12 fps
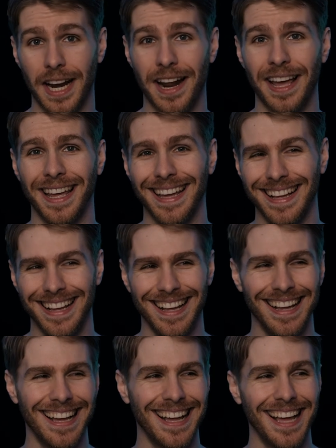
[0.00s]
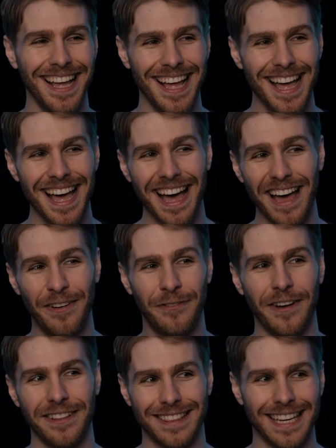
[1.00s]
And I
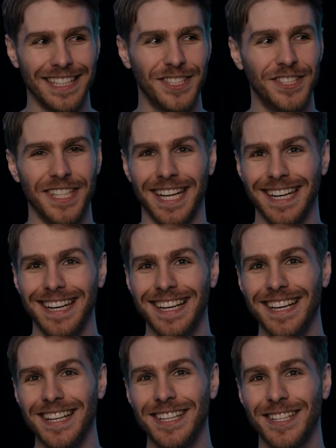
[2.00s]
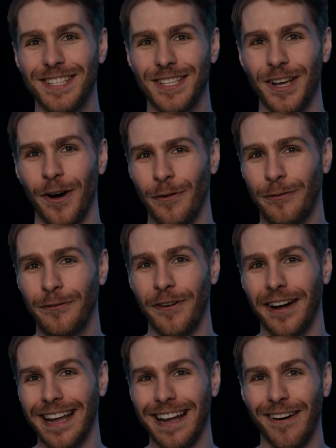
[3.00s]
felt that shit so
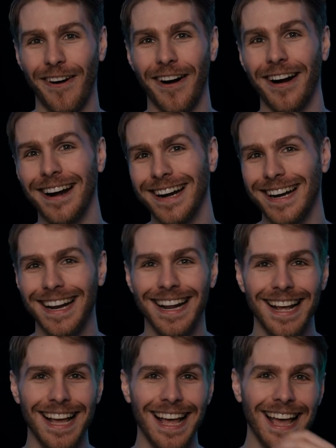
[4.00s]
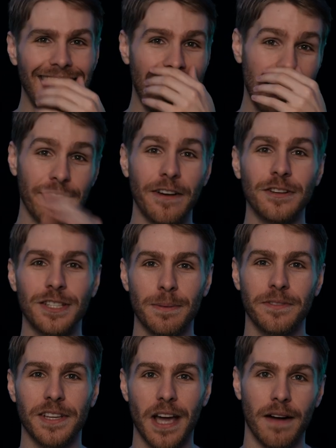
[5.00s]
fucking hard. And I found some
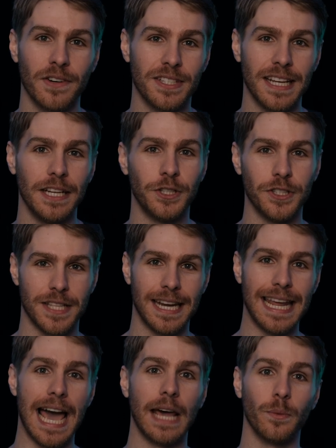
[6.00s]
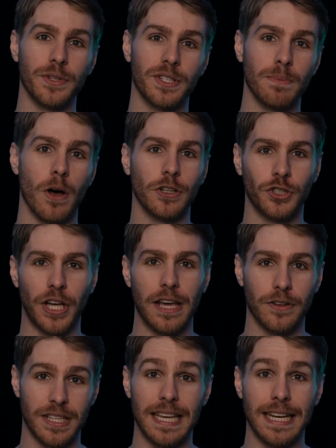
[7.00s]
of the conversations that he had with small
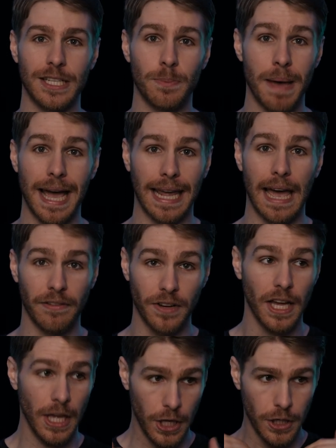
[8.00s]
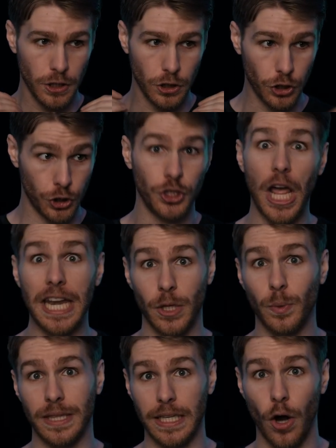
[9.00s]
channels in its back half
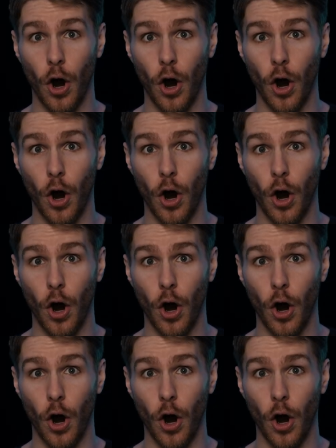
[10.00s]
genuinely